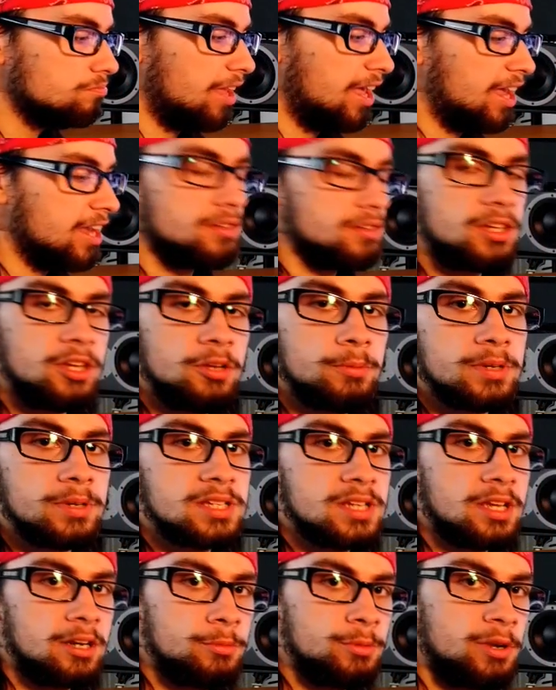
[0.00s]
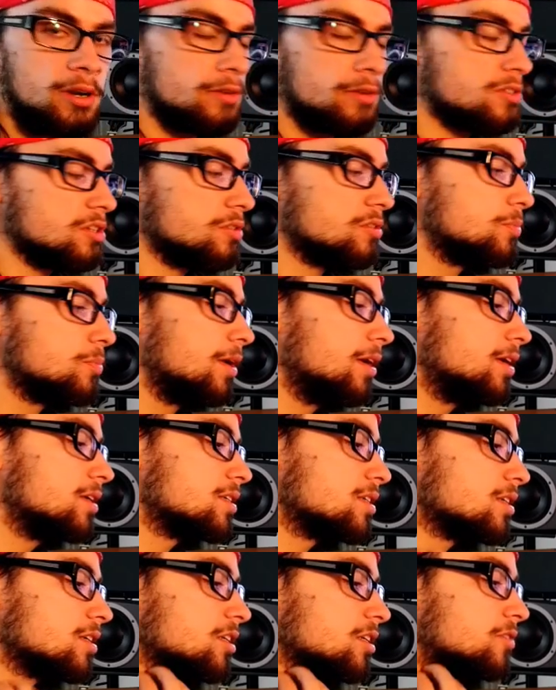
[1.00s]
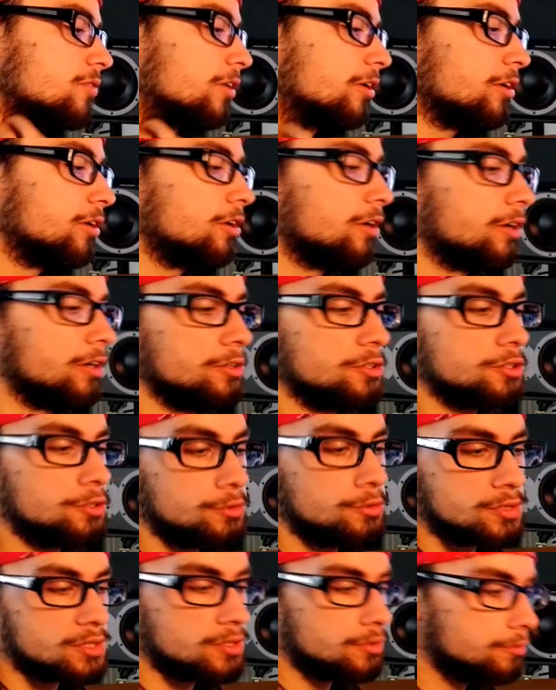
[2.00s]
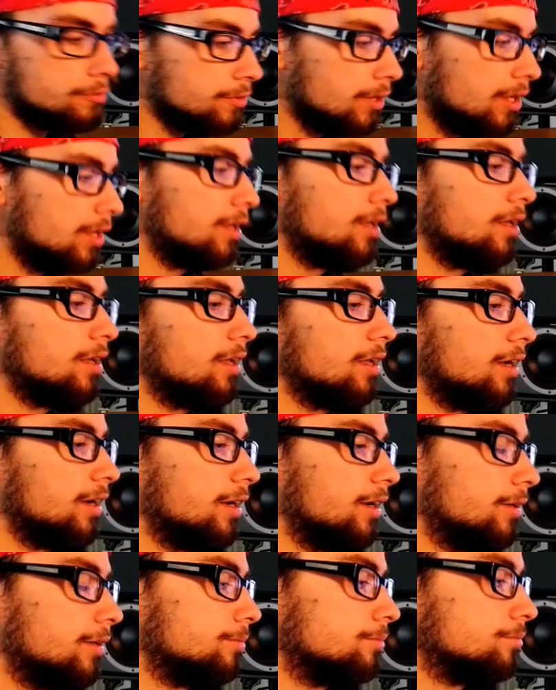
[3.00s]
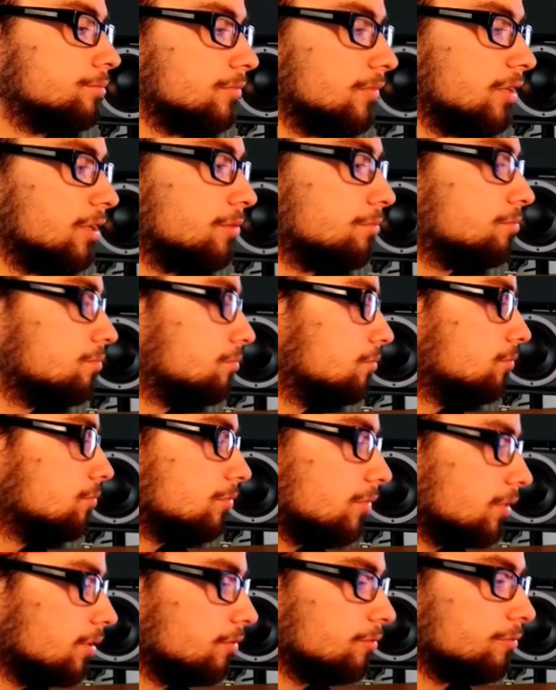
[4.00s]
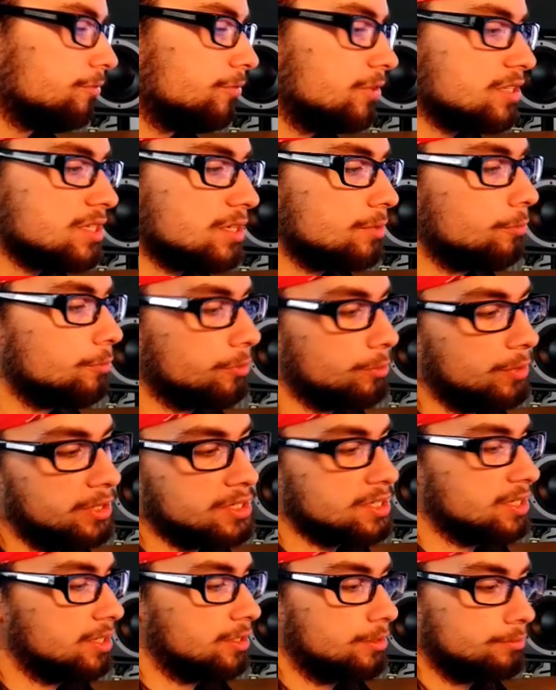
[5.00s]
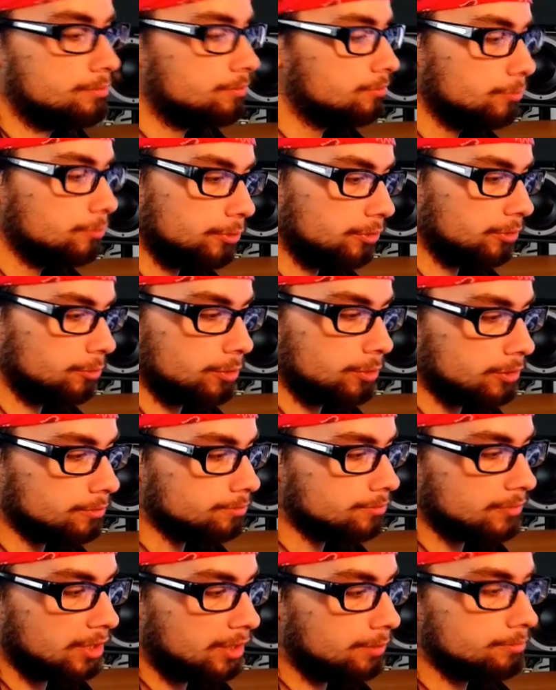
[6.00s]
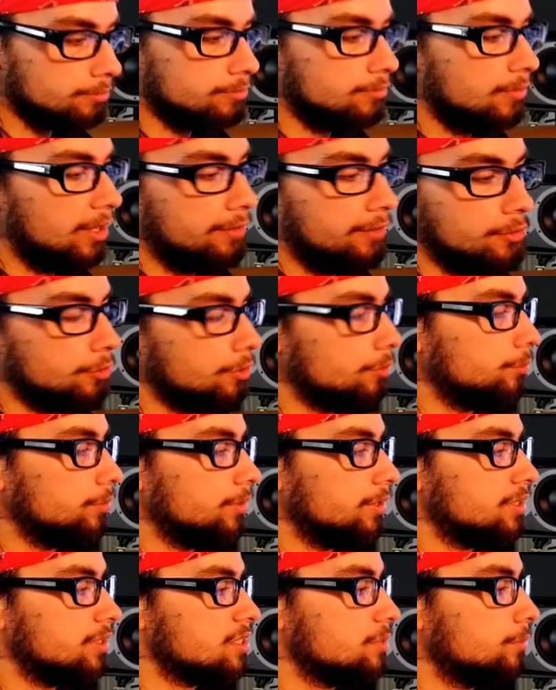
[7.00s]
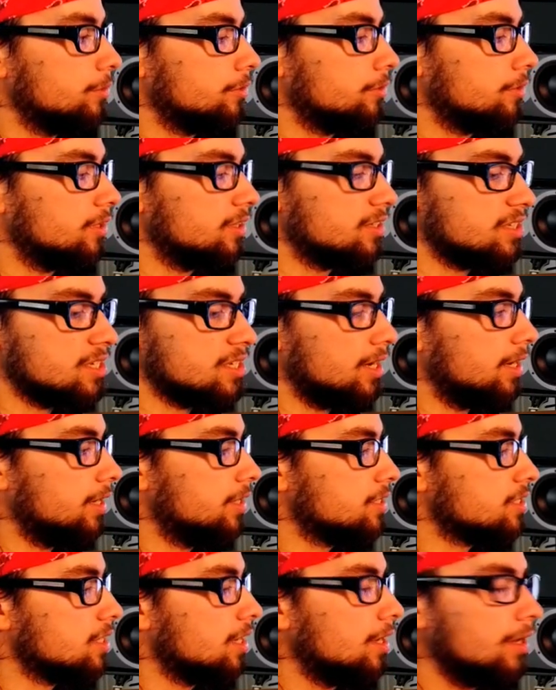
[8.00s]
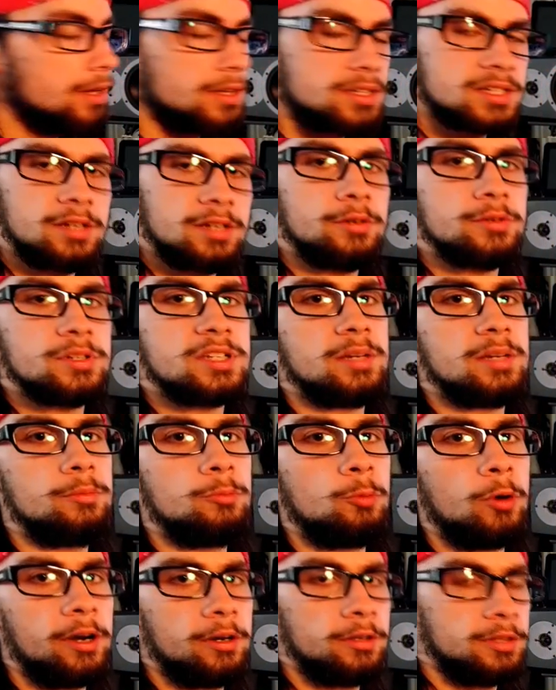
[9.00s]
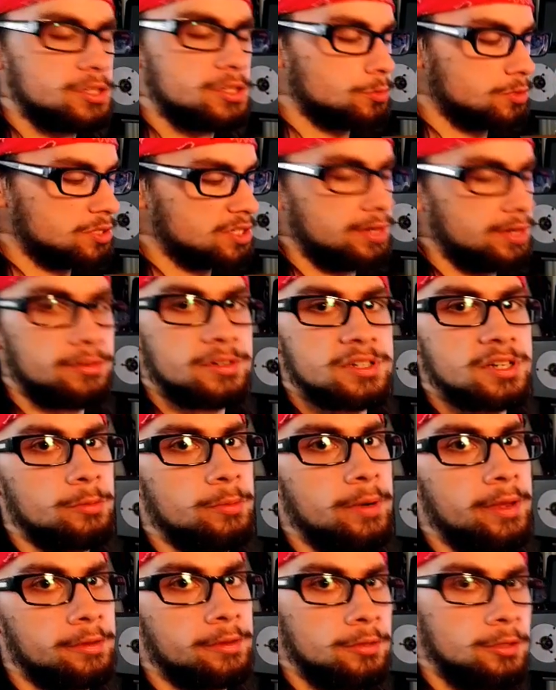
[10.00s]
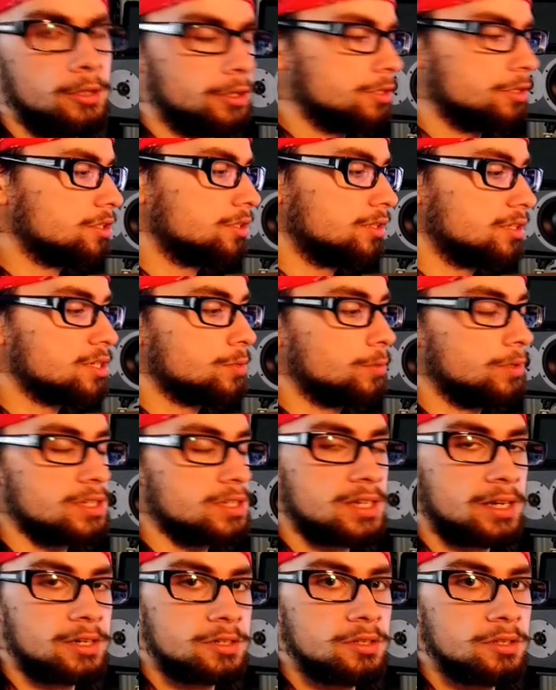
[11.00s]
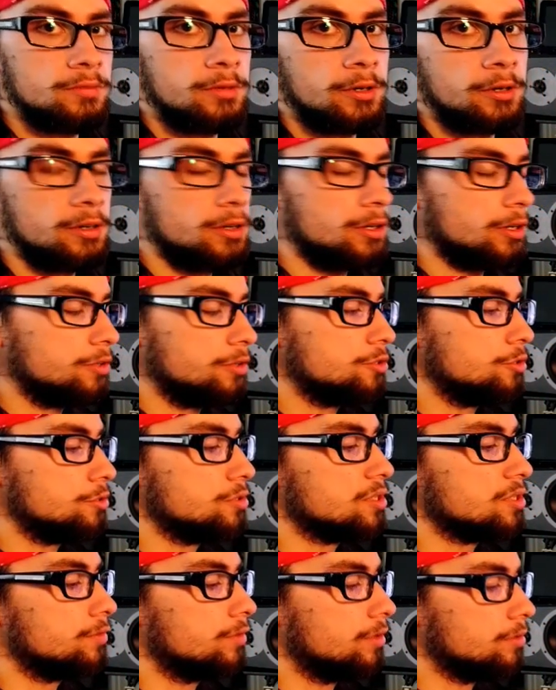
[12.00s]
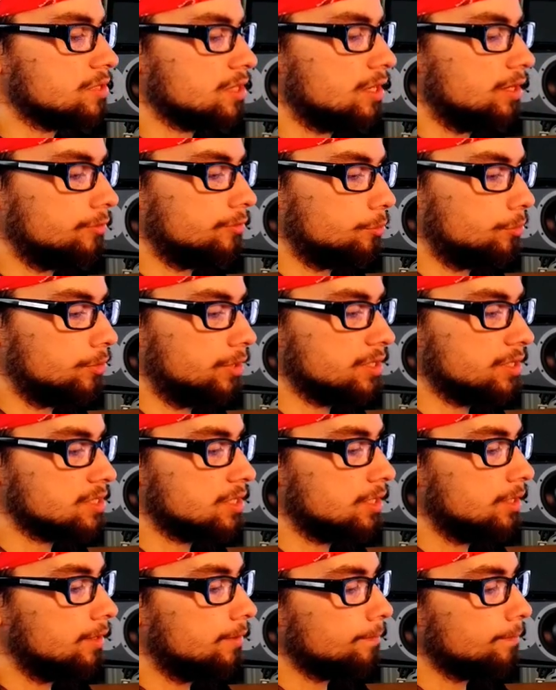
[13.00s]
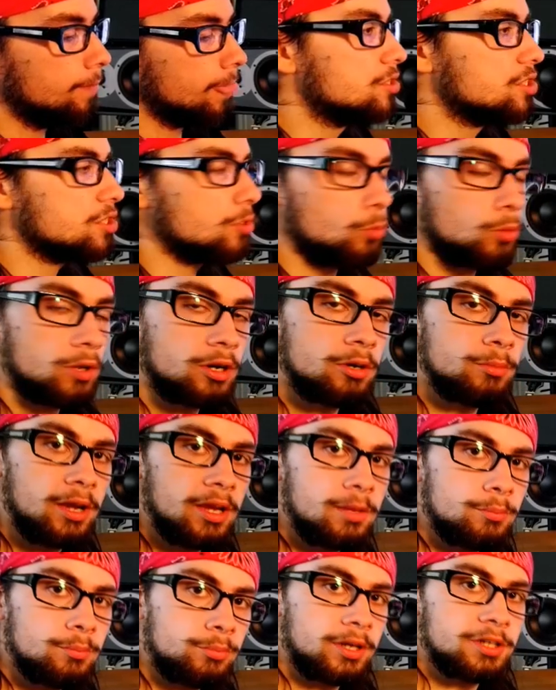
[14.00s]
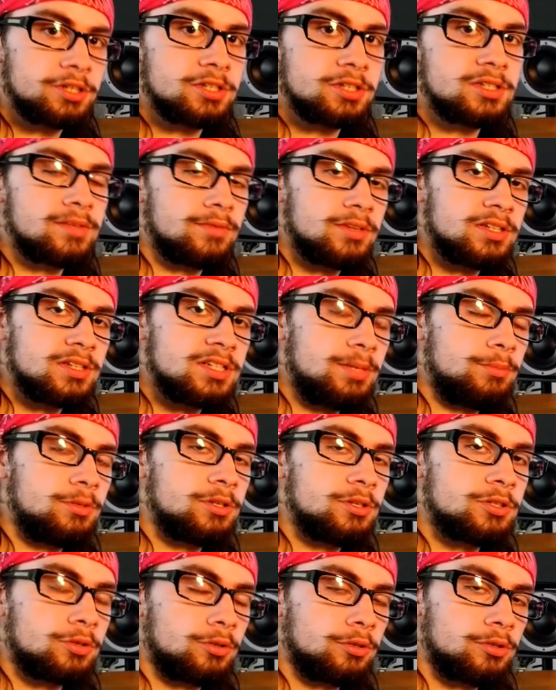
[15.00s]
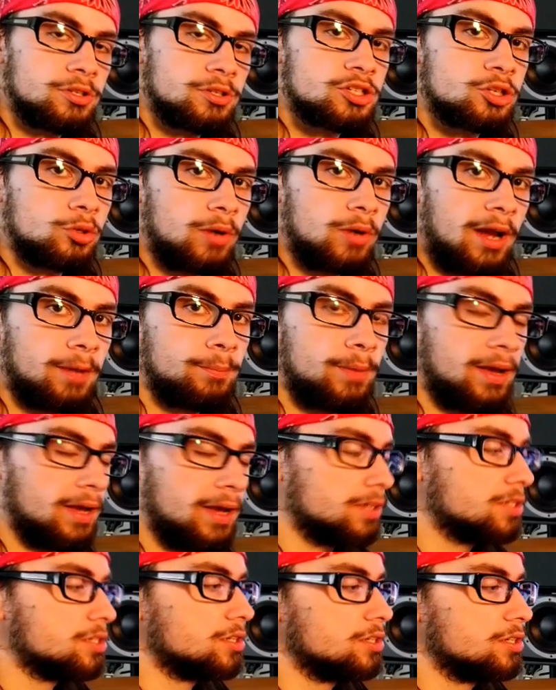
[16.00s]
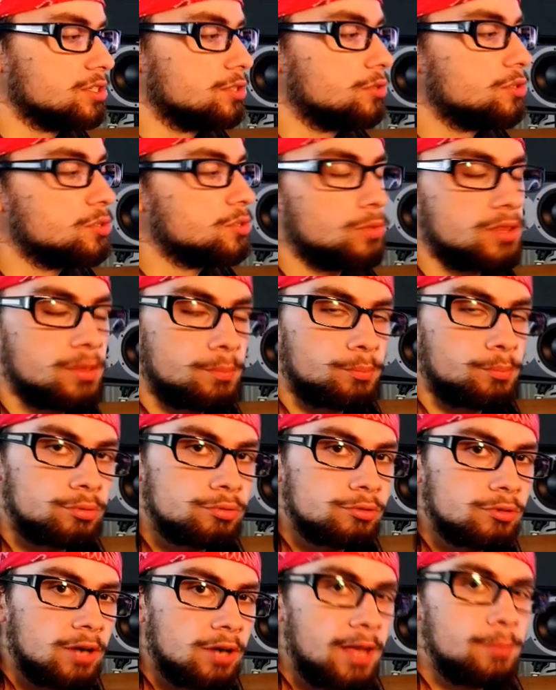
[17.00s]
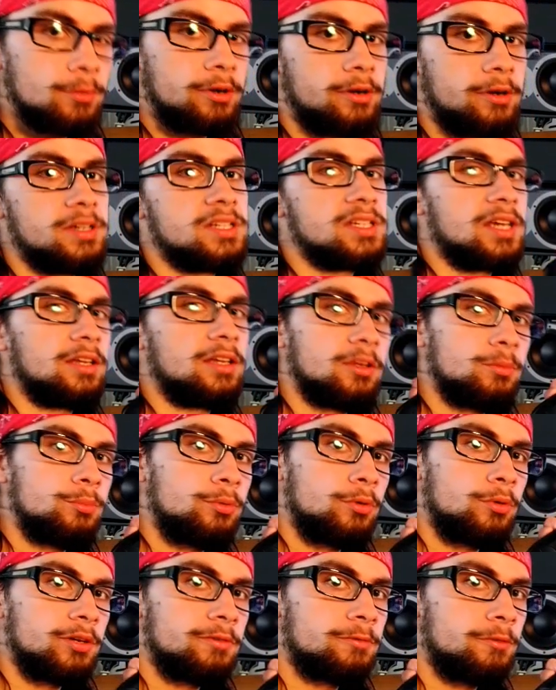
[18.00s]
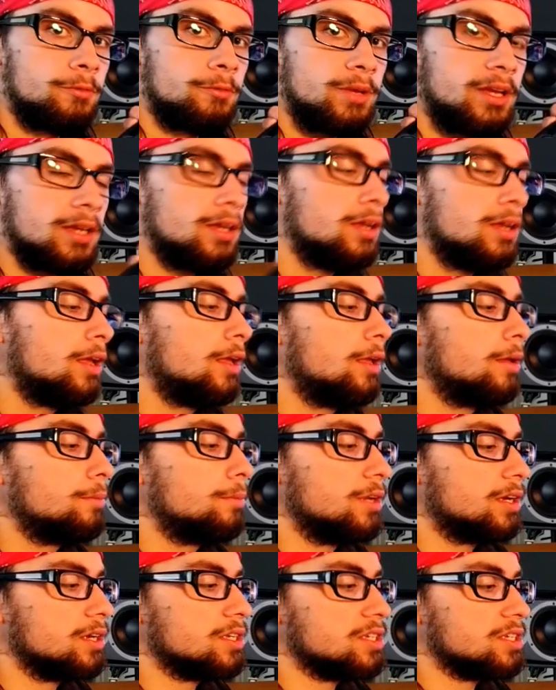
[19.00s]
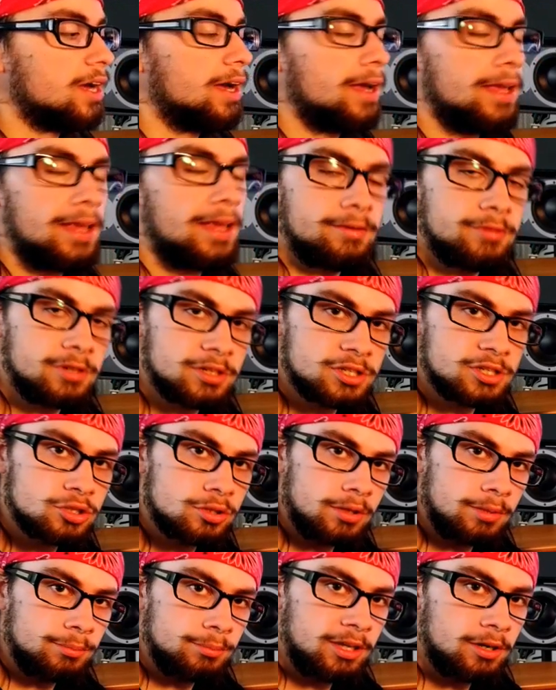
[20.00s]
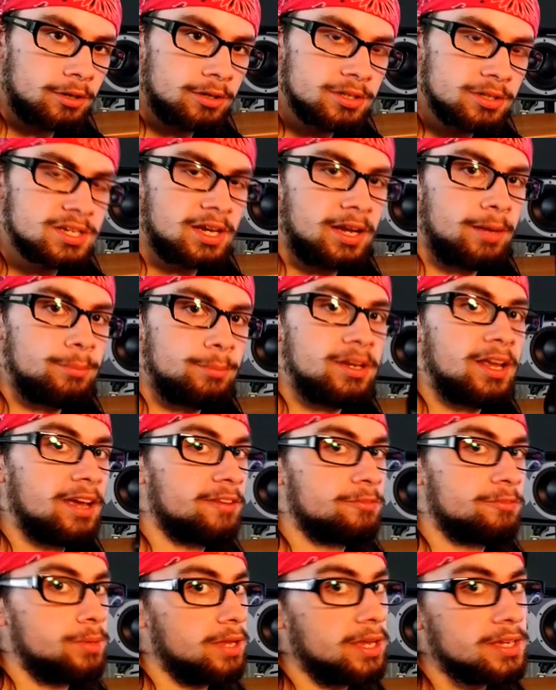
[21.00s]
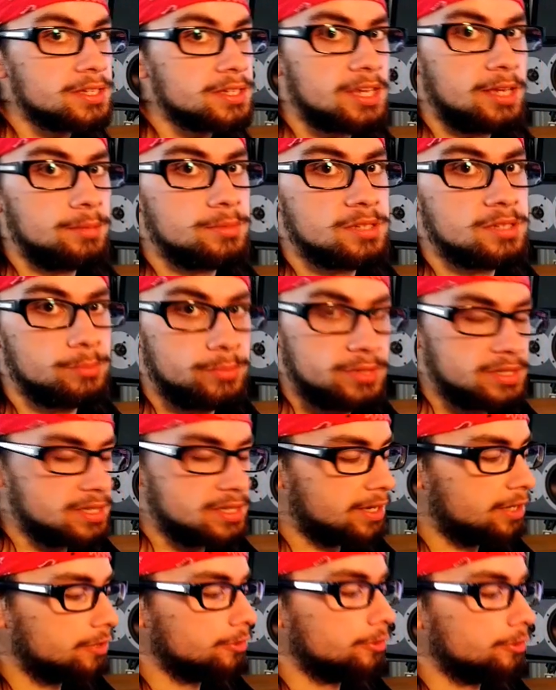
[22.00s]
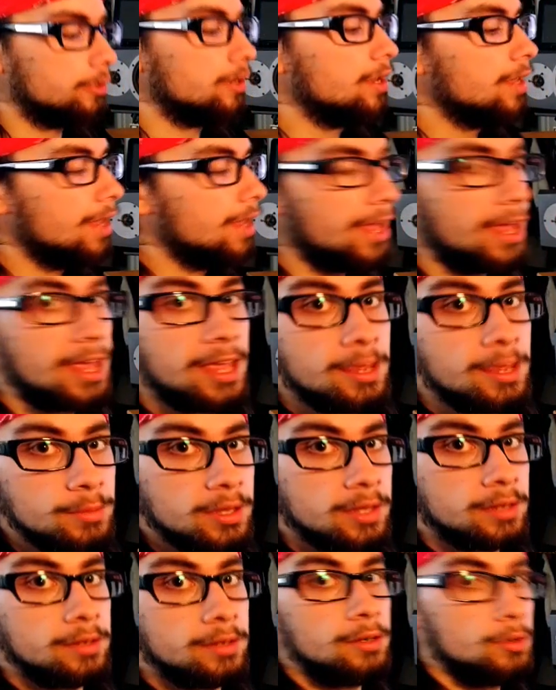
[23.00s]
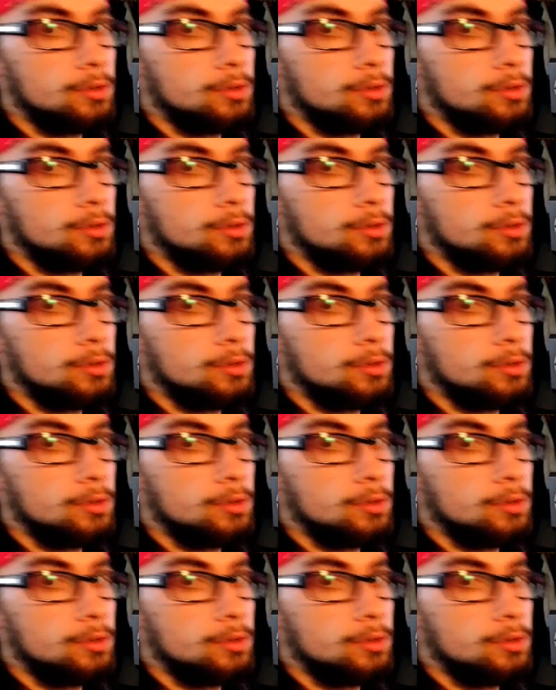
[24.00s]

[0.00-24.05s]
8 cubic centimeters of space. It's very non-intrusive. It fits in with my setup really well. I have no complaints about its size, because I know some wireless receivers are rather large, and this one is actually very non-intrusive. I was kind of impressed. So what are my impressions of the Steam controller's trackpads? Because those were the primary selling point for me, because I have an extremely hard time in FPS games in particular aiming